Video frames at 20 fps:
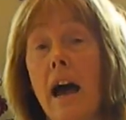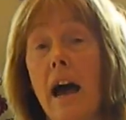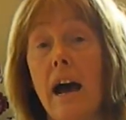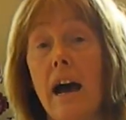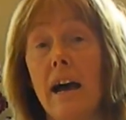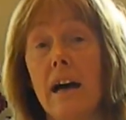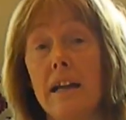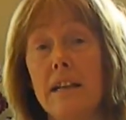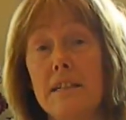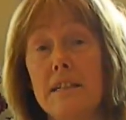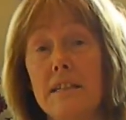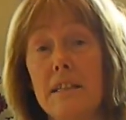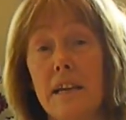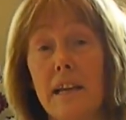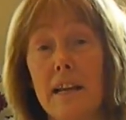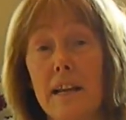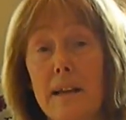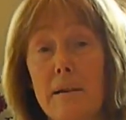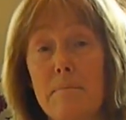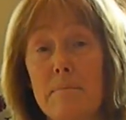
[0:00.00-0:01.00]
And the
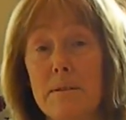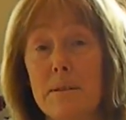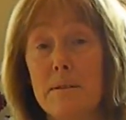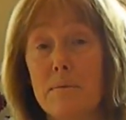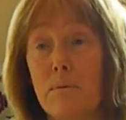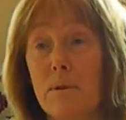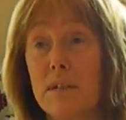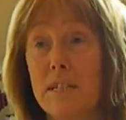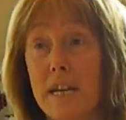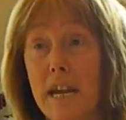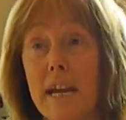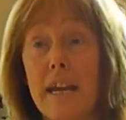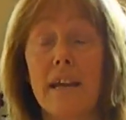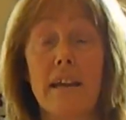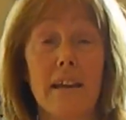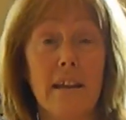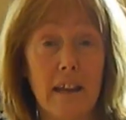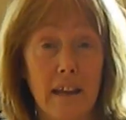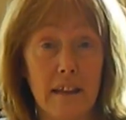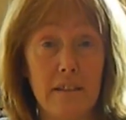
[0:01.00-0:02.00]
clips were
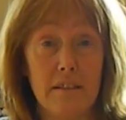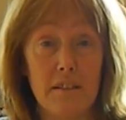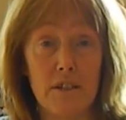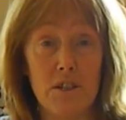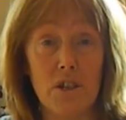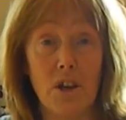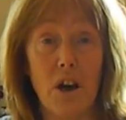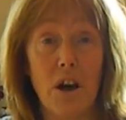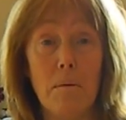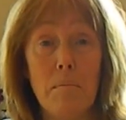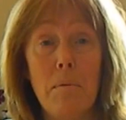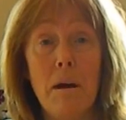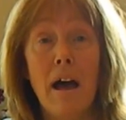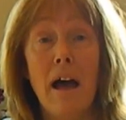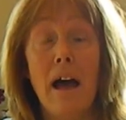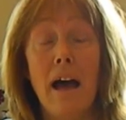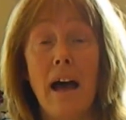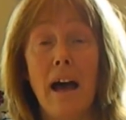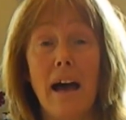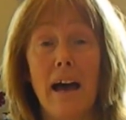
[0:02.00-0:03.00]
taken in the shop,
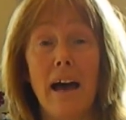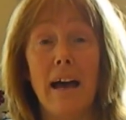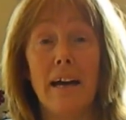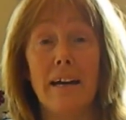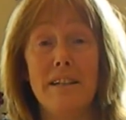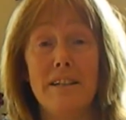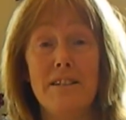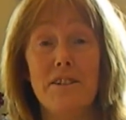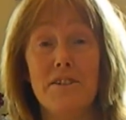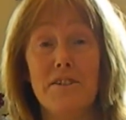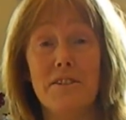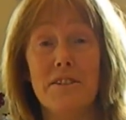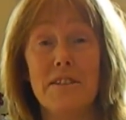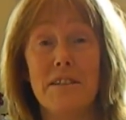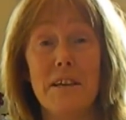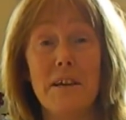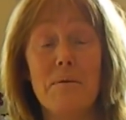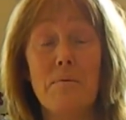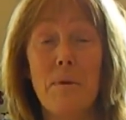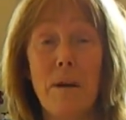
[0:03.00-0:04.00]
and you'll
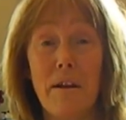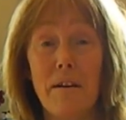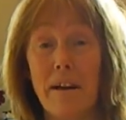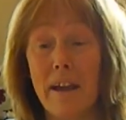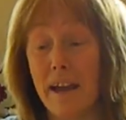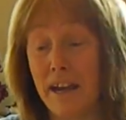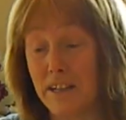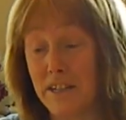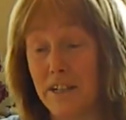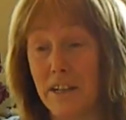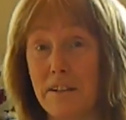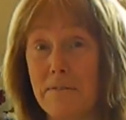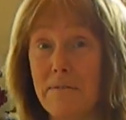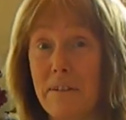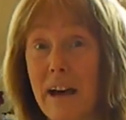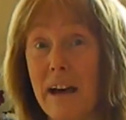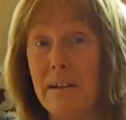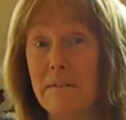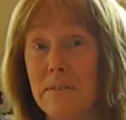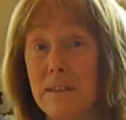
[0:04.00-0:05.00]
see where I actually
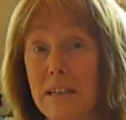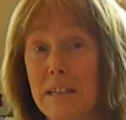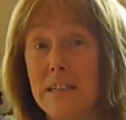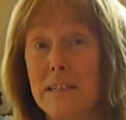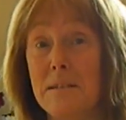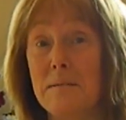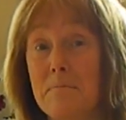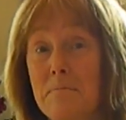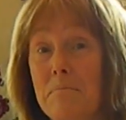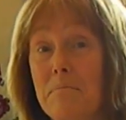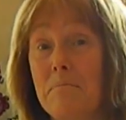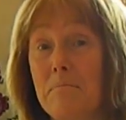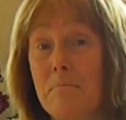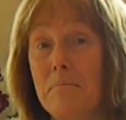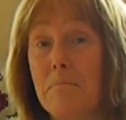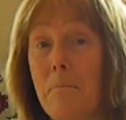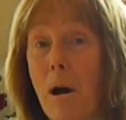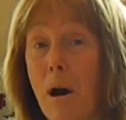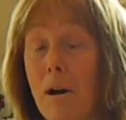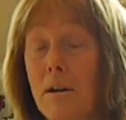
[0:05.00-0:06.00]
found these
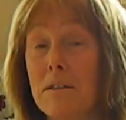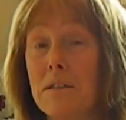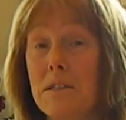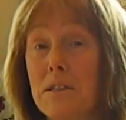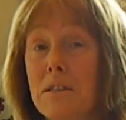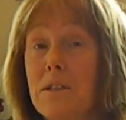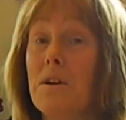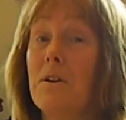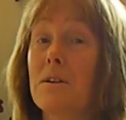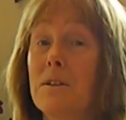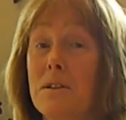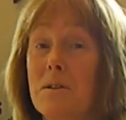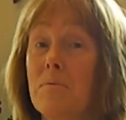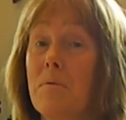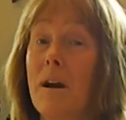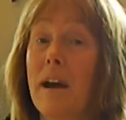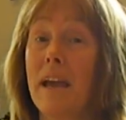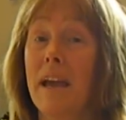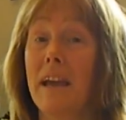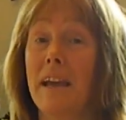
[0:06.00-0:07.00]
pots tucked
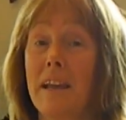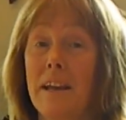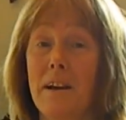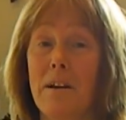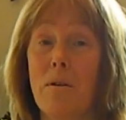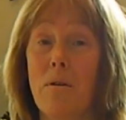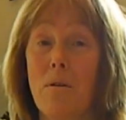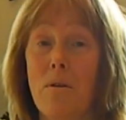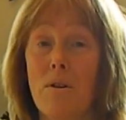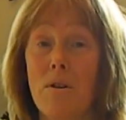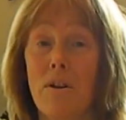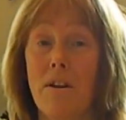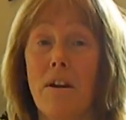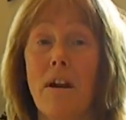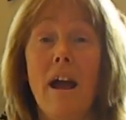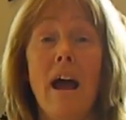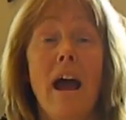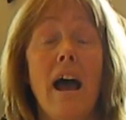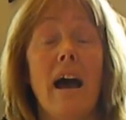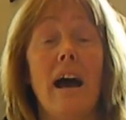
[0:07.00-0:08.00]
away in a corner.
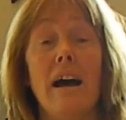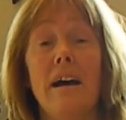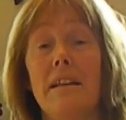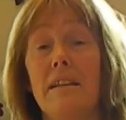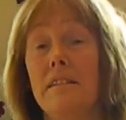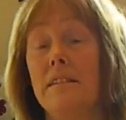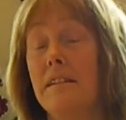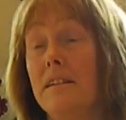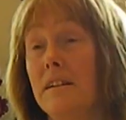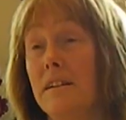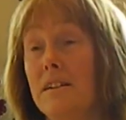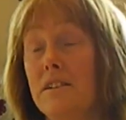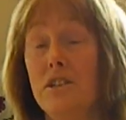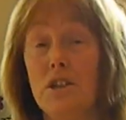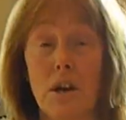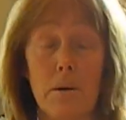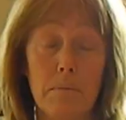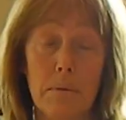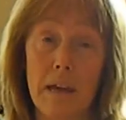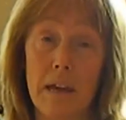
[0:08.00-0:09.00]
And the
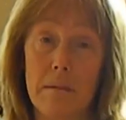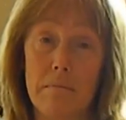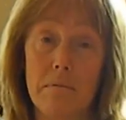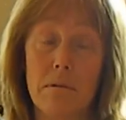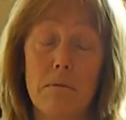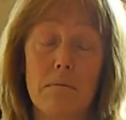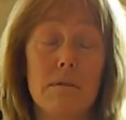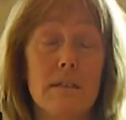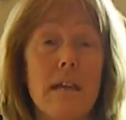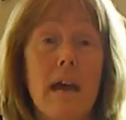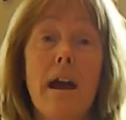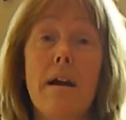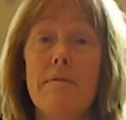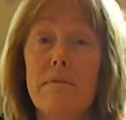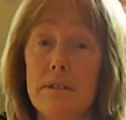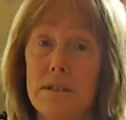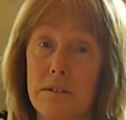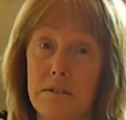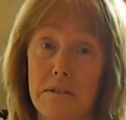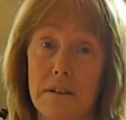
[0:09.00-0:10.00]
shopkeeper was
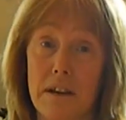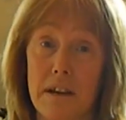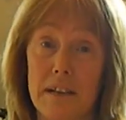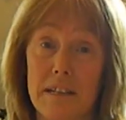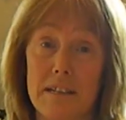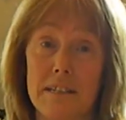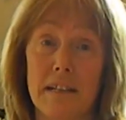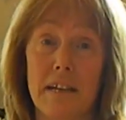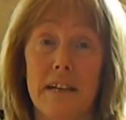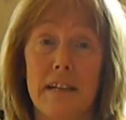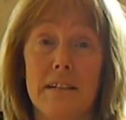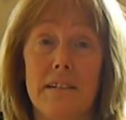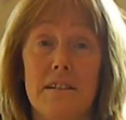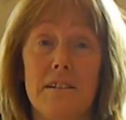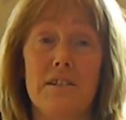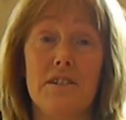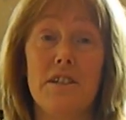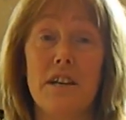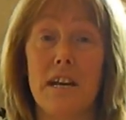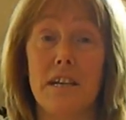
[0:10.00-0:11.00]
ever so nice and
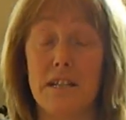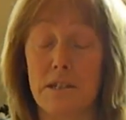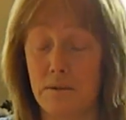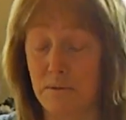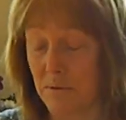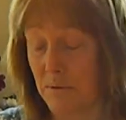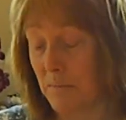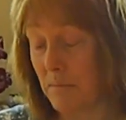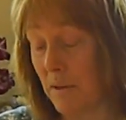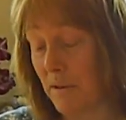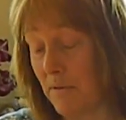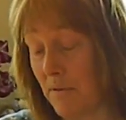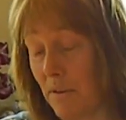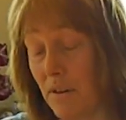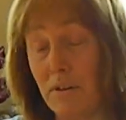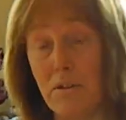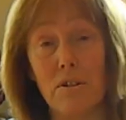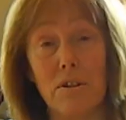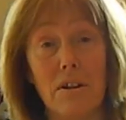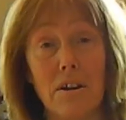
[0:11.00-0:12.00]
chatted with me for
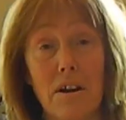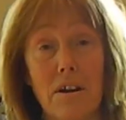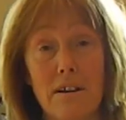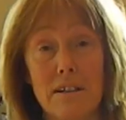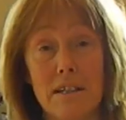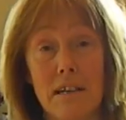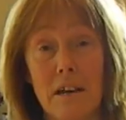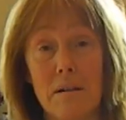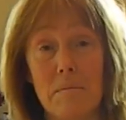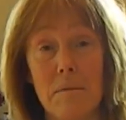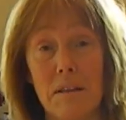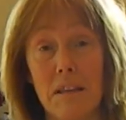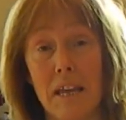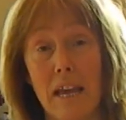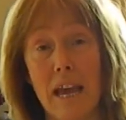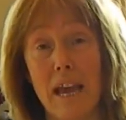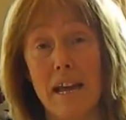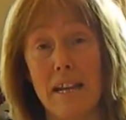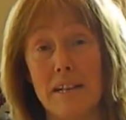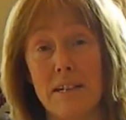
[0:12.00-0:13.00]
a good long time at
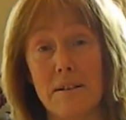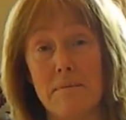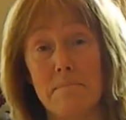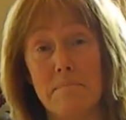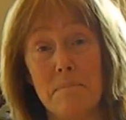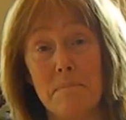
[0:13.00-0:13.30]
the end.